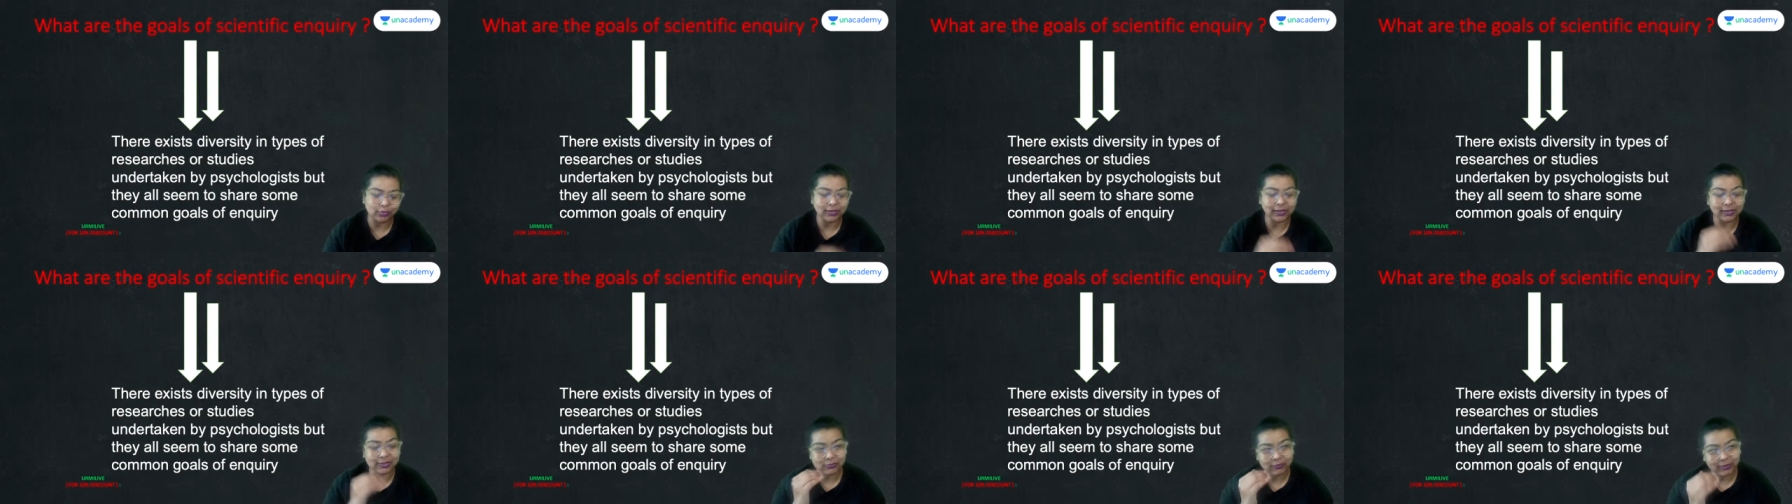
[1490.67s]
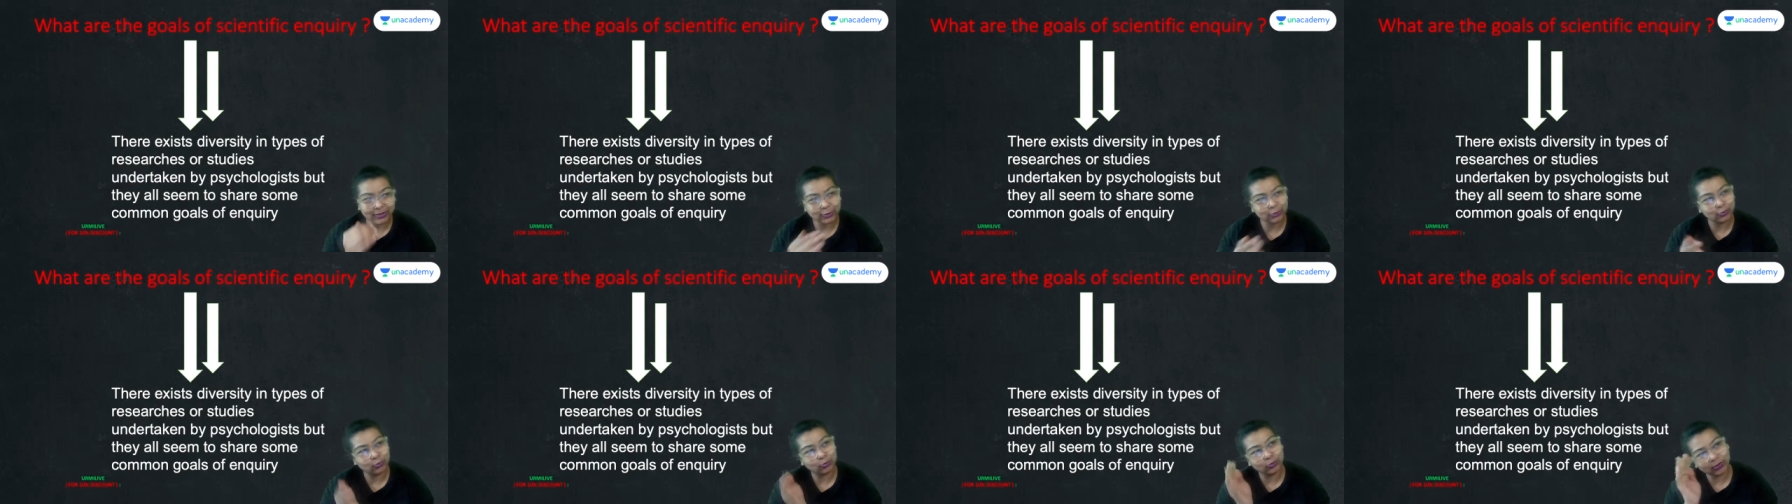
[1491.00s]
That's why I
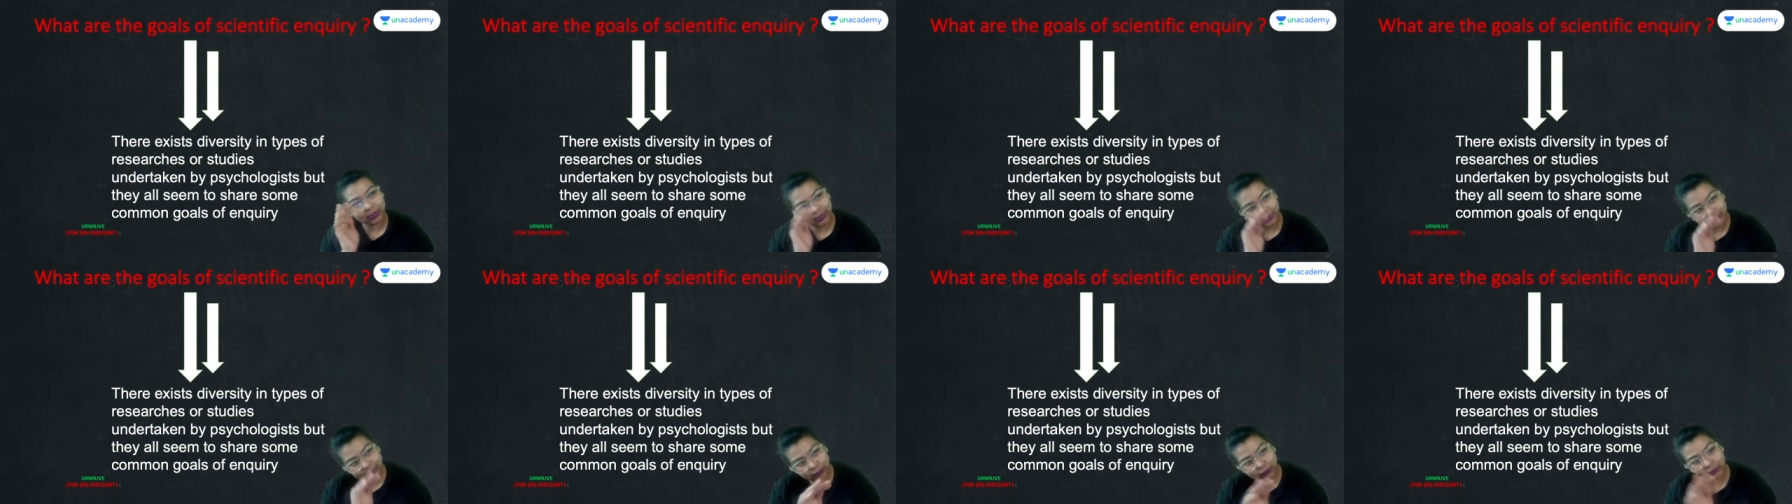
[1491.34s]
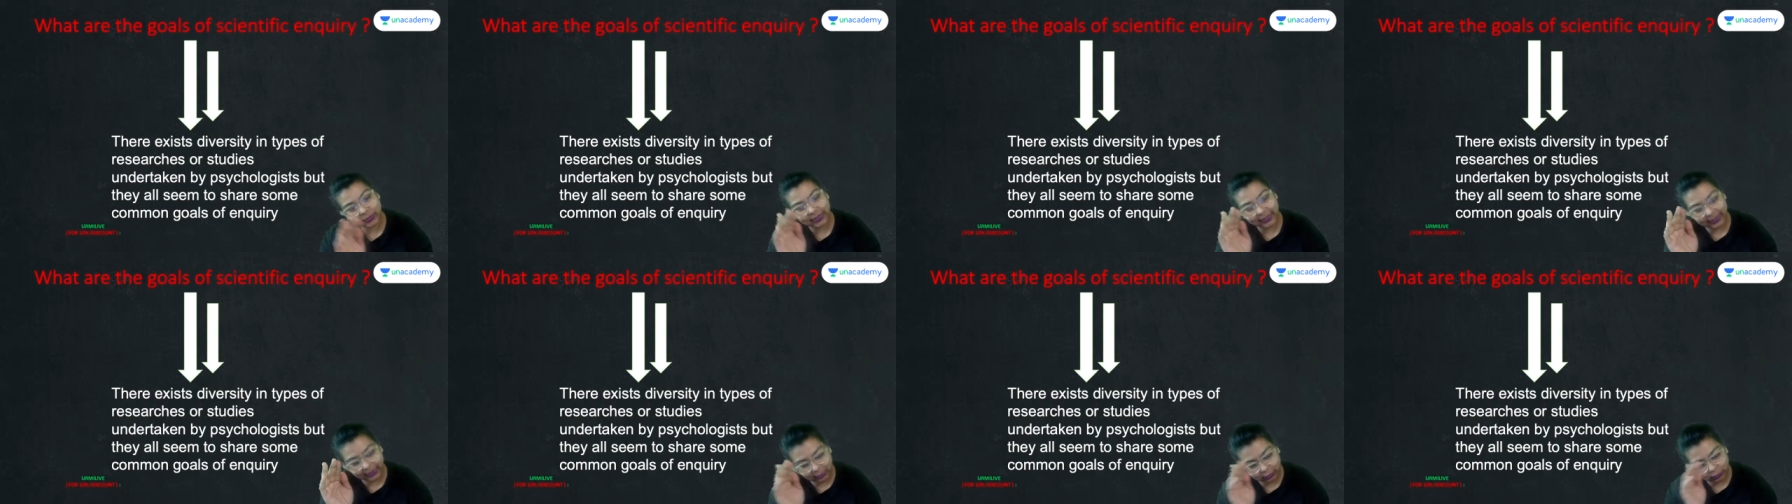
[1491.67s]
told her
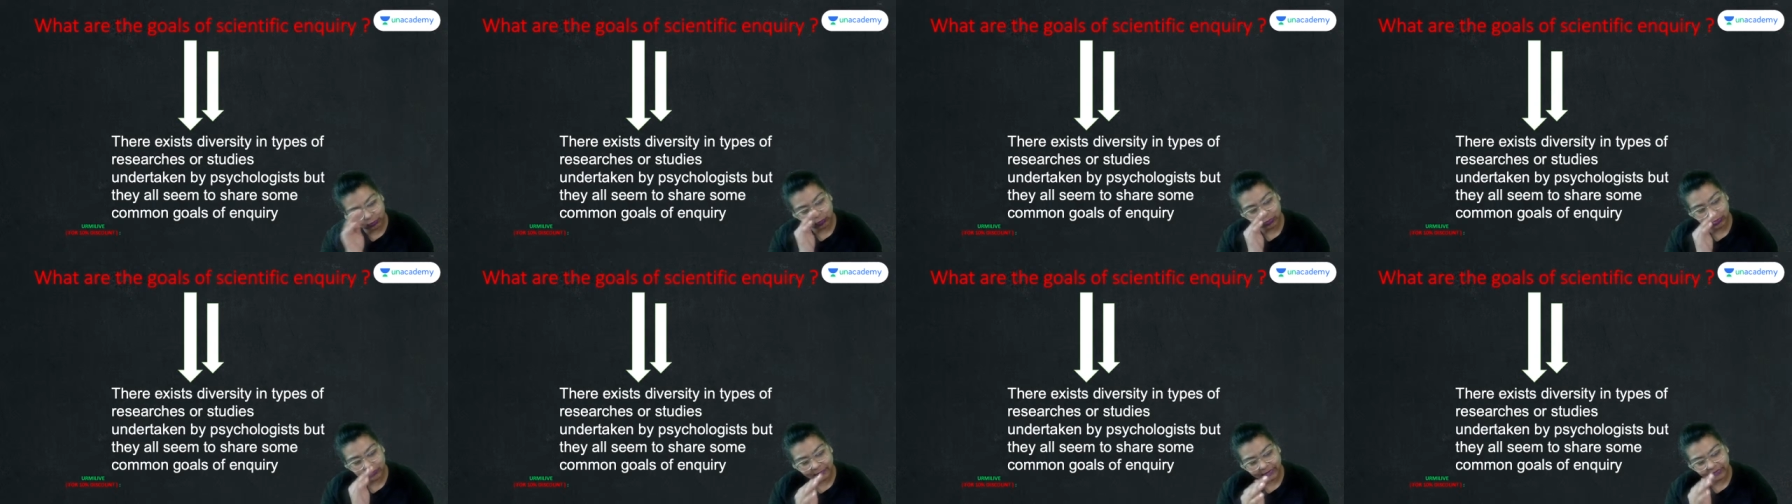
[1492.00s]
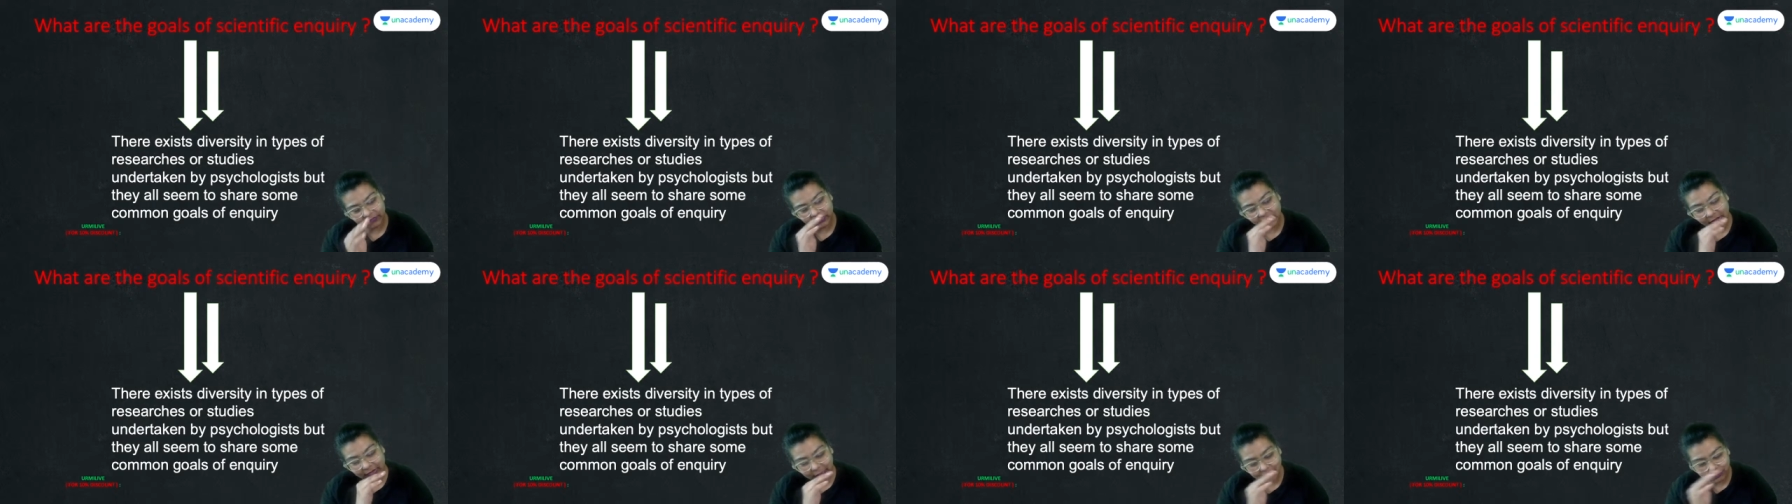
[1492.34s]
to told my
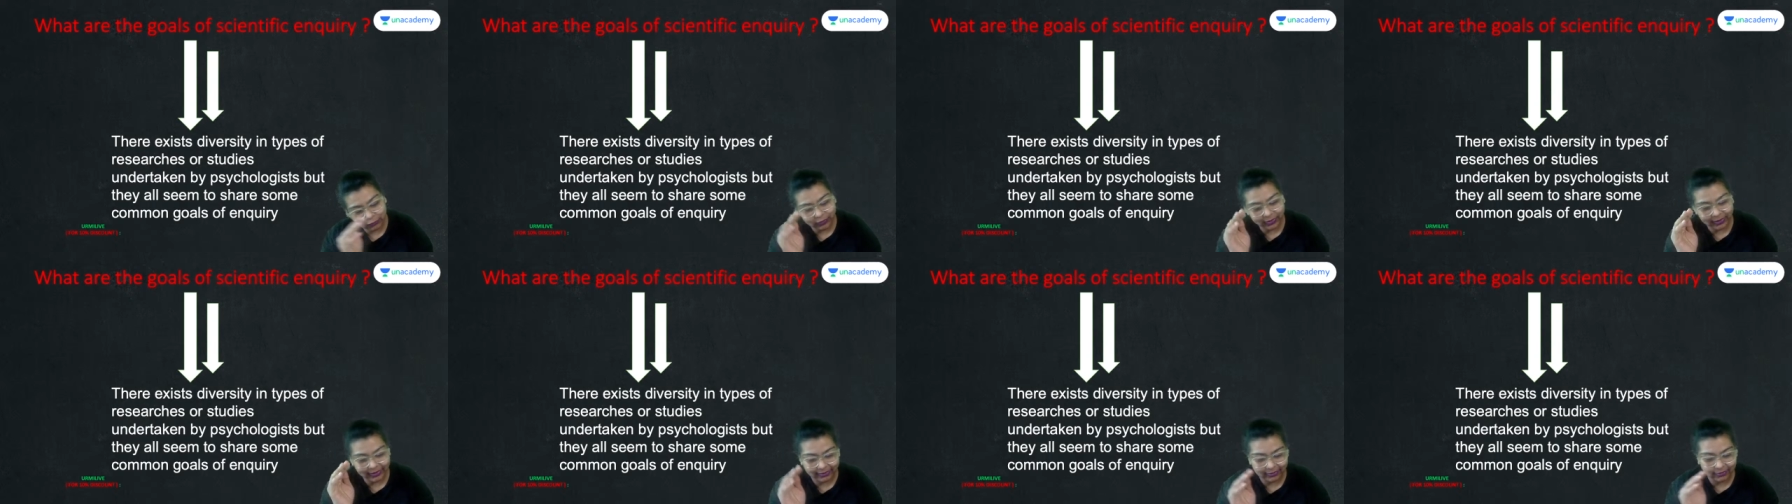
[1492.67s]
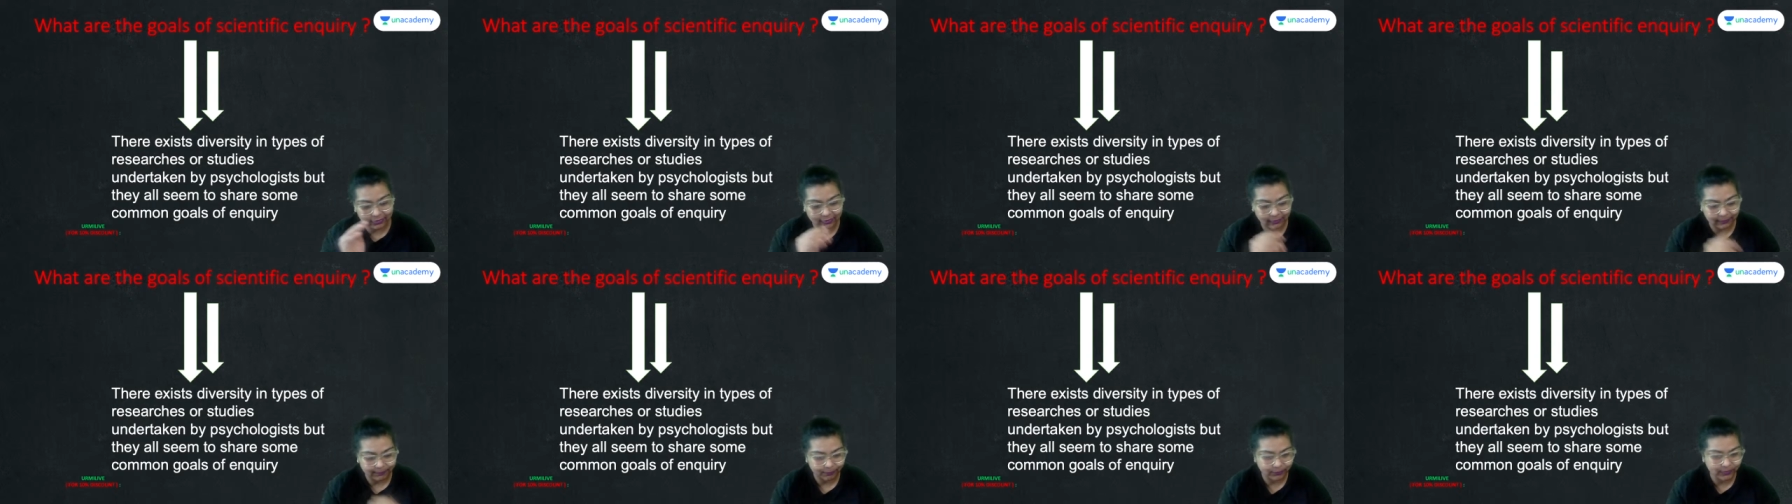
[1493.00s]
father to take
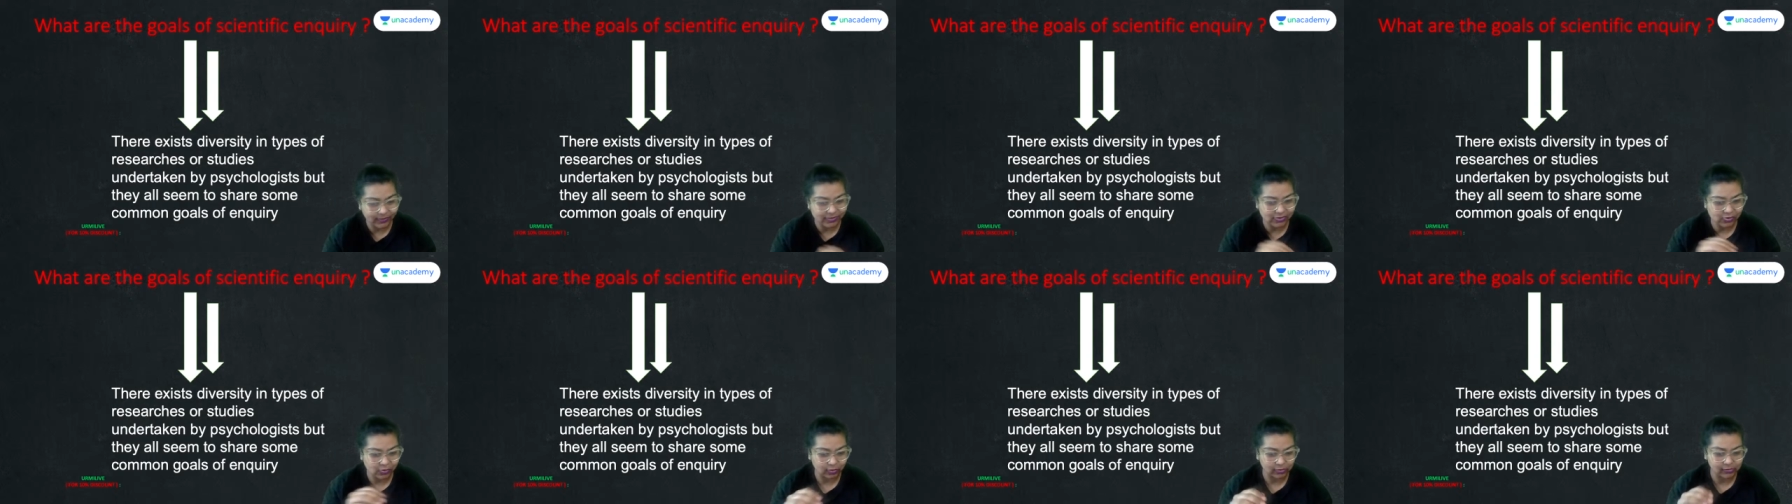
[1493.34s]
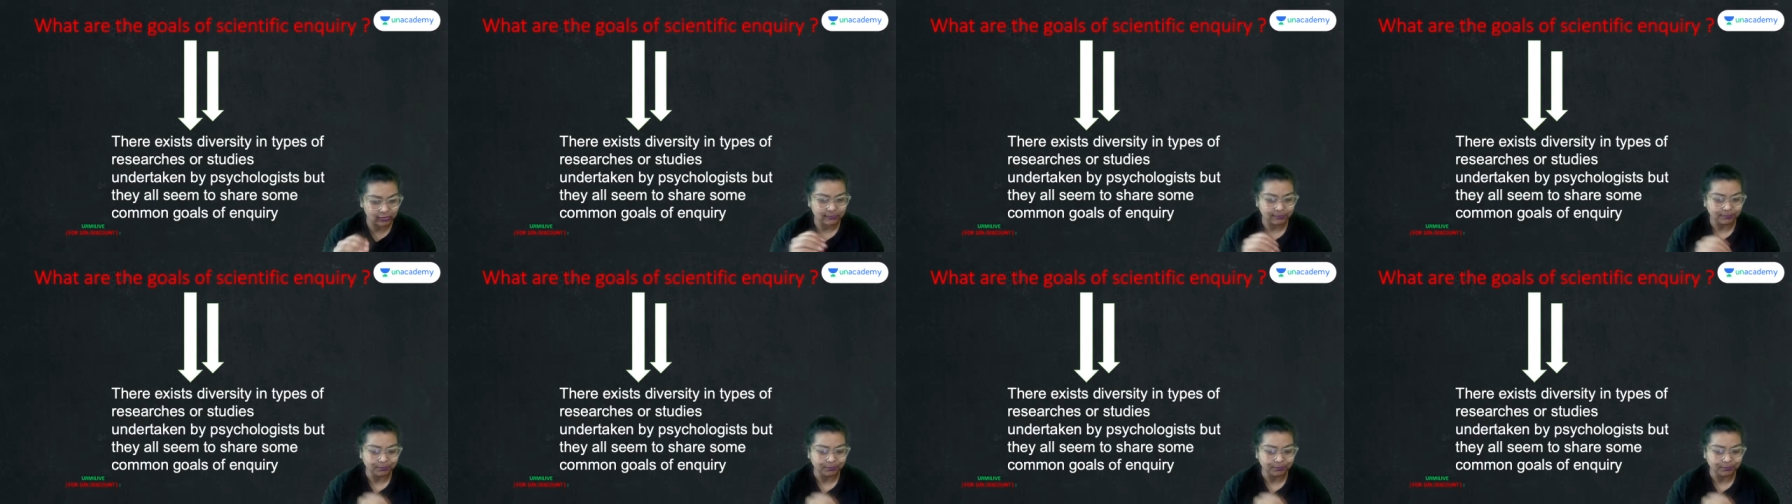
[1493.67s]
her. That's all.